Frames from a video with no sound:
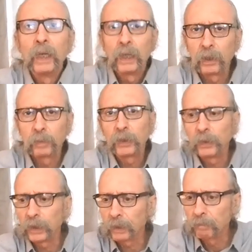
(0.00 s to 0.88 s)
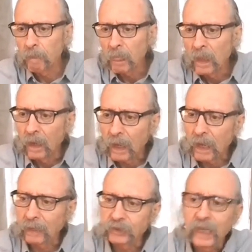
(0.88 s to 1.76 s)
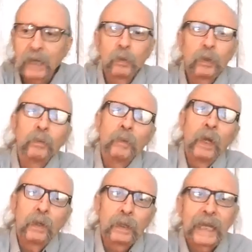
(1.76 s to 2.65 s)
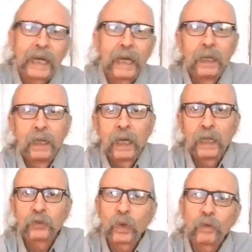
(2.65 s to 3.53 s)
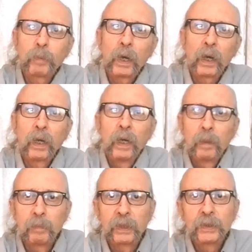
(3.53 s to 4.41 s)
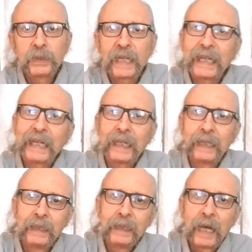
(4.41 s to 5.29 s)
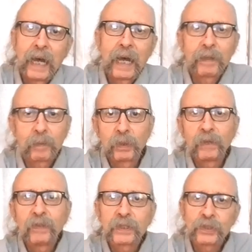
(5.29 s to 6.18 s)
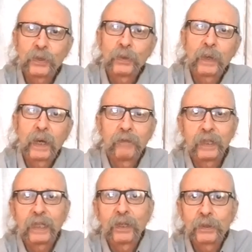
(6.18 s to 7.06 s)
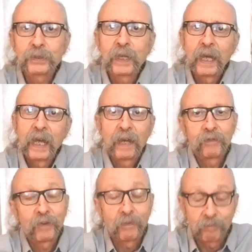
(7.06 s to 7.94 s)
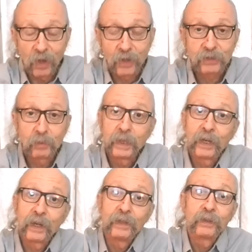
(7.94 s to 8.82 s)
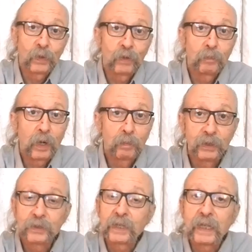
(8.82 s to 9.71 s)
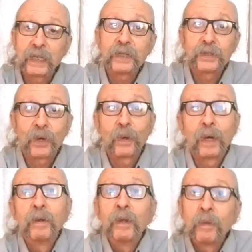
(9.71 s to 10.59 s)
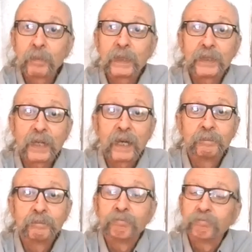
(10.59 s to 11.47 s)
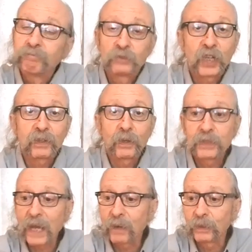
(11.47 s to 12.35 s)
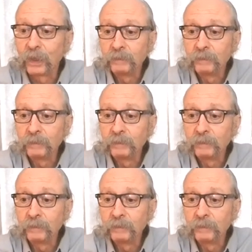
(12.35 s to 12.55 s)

Earle Pughe here. Today we'll look at a 12-bar blues in E. The previous two videos have also been on 12-bar blues in E, so please check those out.